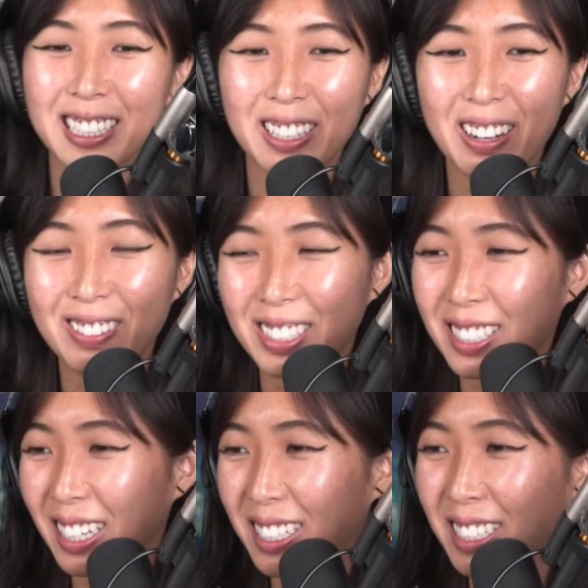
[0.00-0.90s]
so I'm
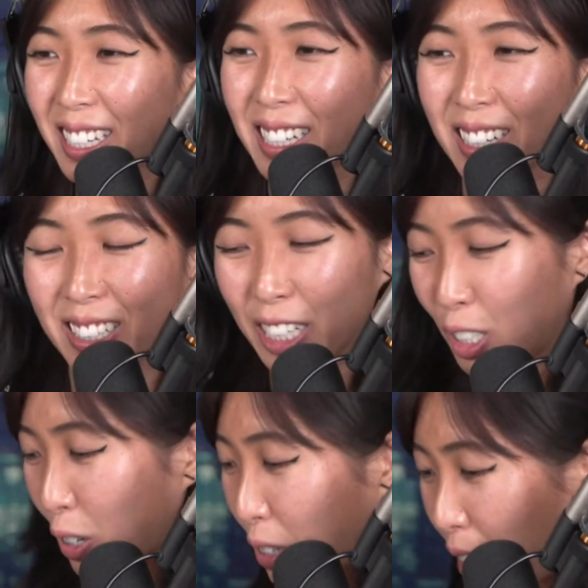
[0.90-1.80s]
just like see it all like
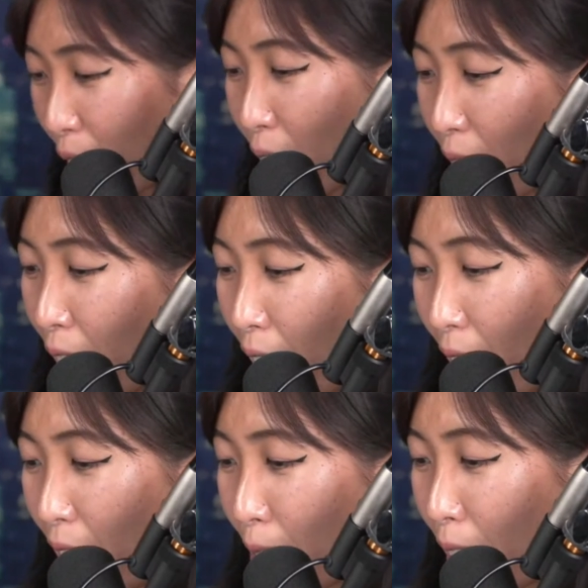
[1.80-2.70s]
turn here,
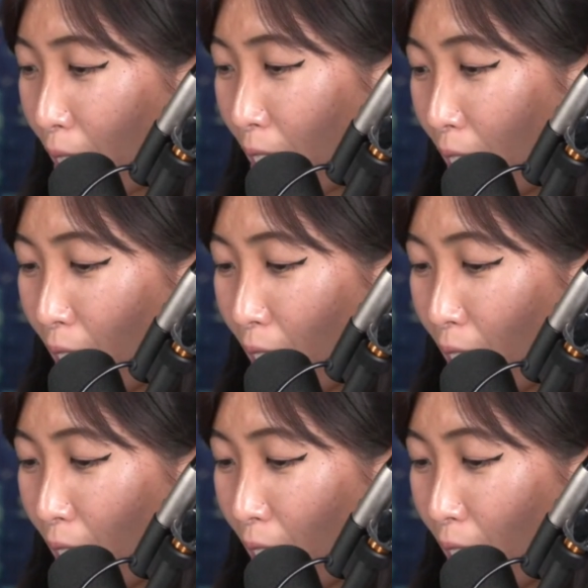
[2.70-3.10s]
right?